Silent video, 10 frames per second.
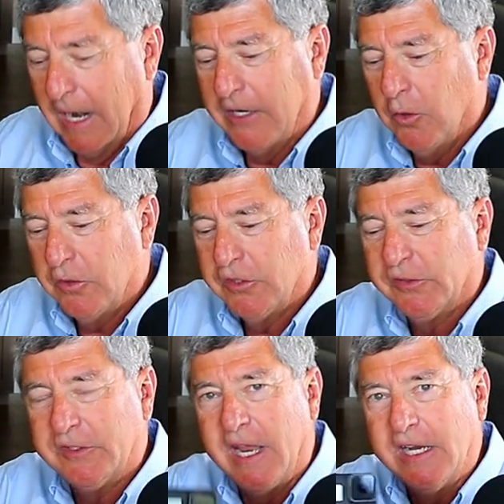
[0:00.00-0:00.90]
I don't
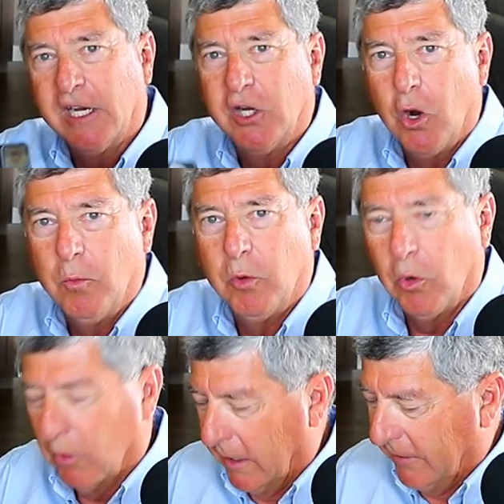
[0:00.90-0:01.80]
just take a
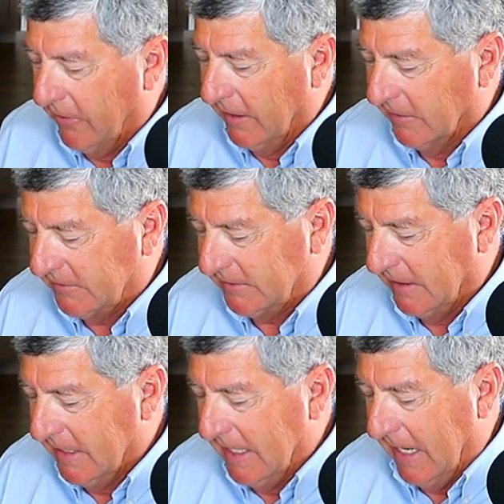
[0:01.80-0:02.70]
GoPro like this
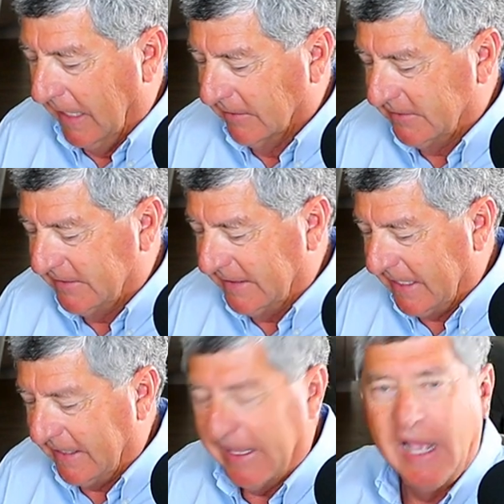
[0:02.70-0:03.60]
and
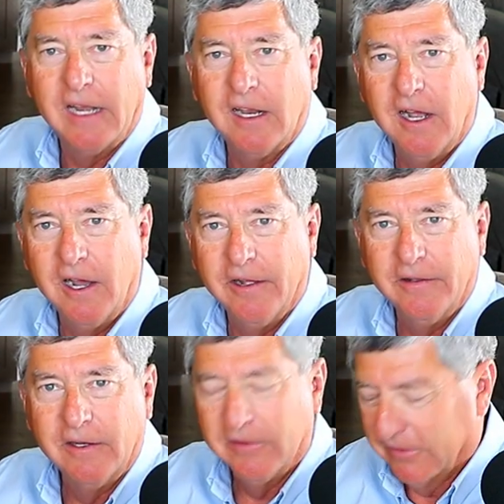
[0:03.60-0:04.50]
stick that
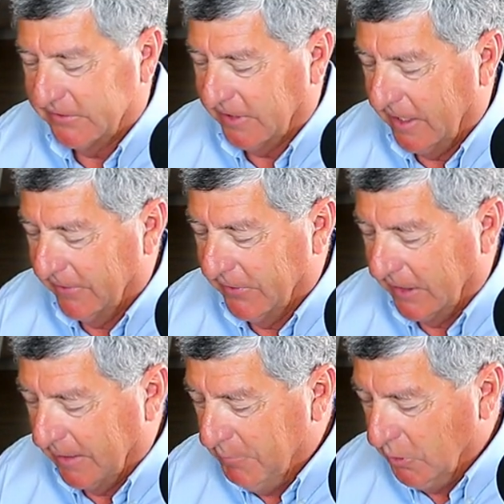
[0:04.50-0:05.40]
on the side of
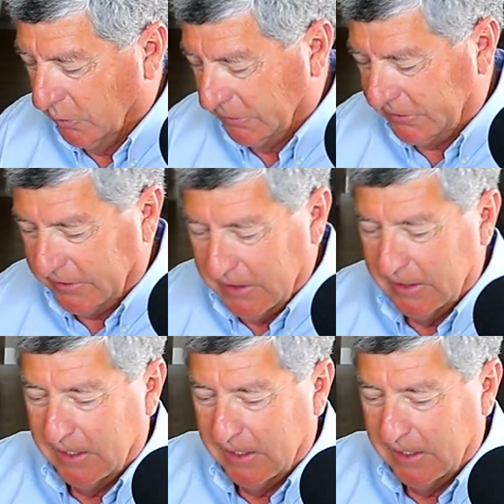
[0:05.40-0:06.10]
the caboose.